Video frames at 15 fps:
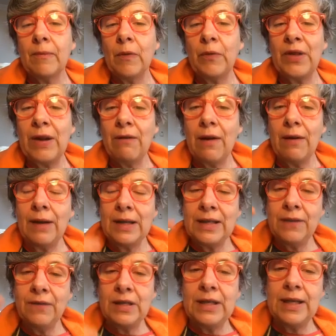Well, there are
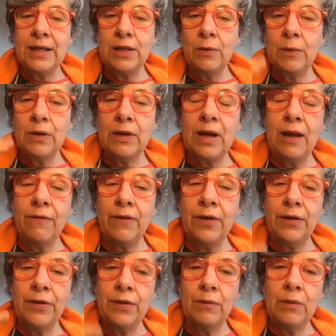activities that will
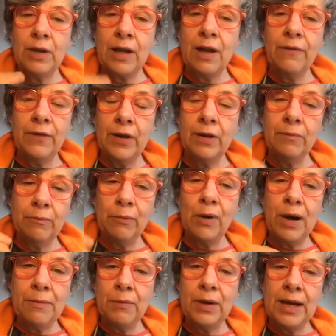cover
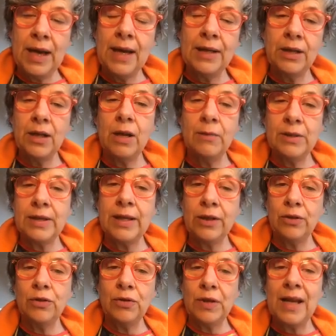primary and lower
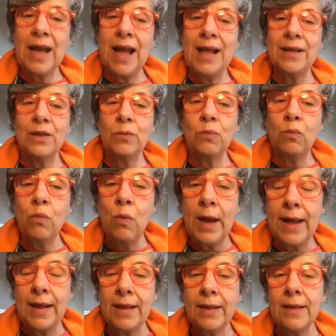secondary as
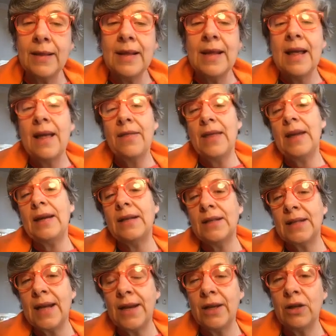well. And then
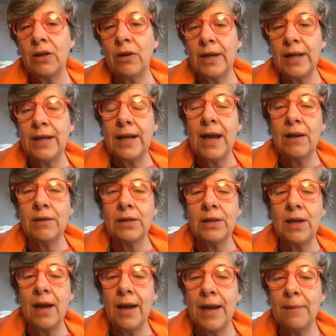at 10 o'clock in an hour's
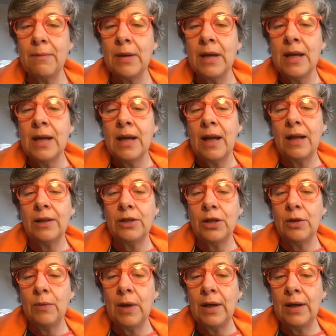time, I'll
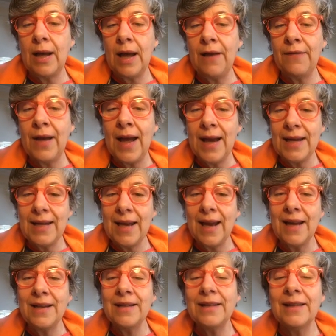do a live, hi
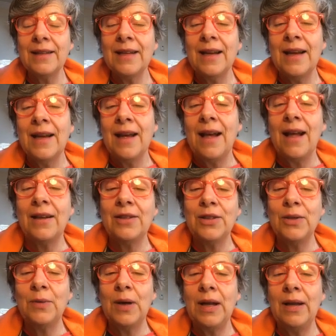Jan, I'll
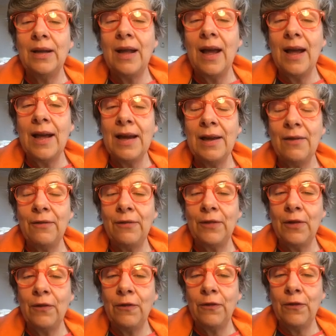do a live
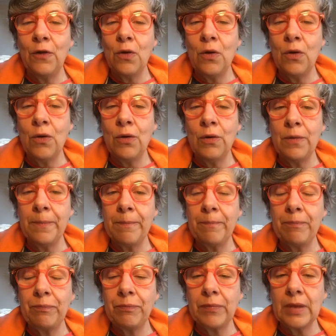for,
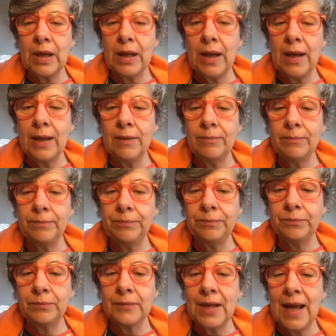
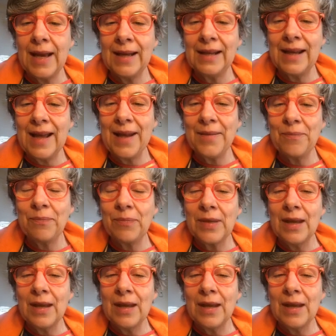hi Claire,